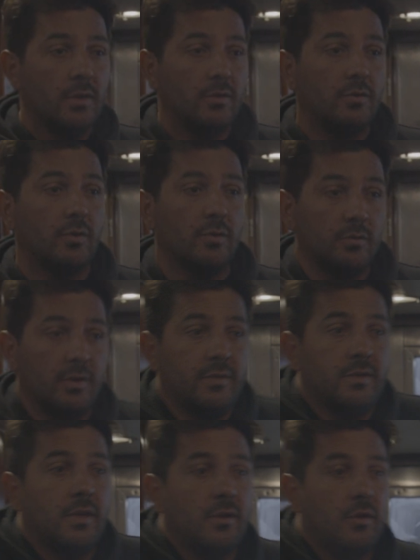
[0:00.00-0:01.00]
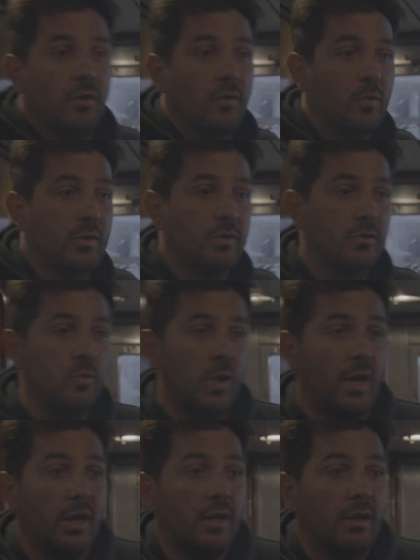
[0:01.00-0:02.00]
So this is another question,
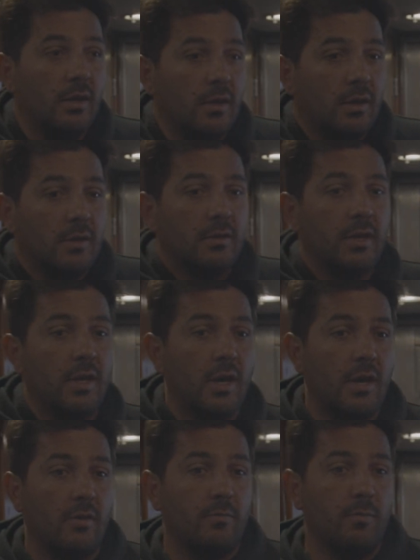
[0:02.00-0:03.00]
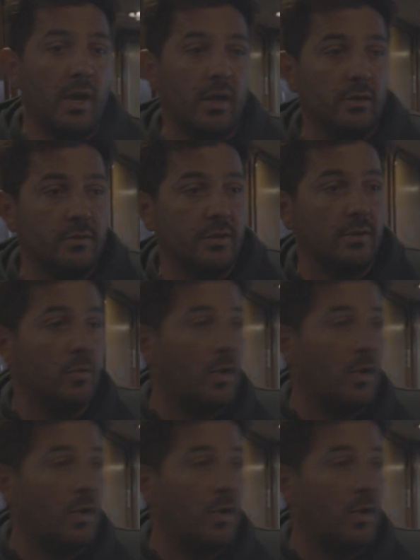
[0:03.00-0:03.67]
why they have males and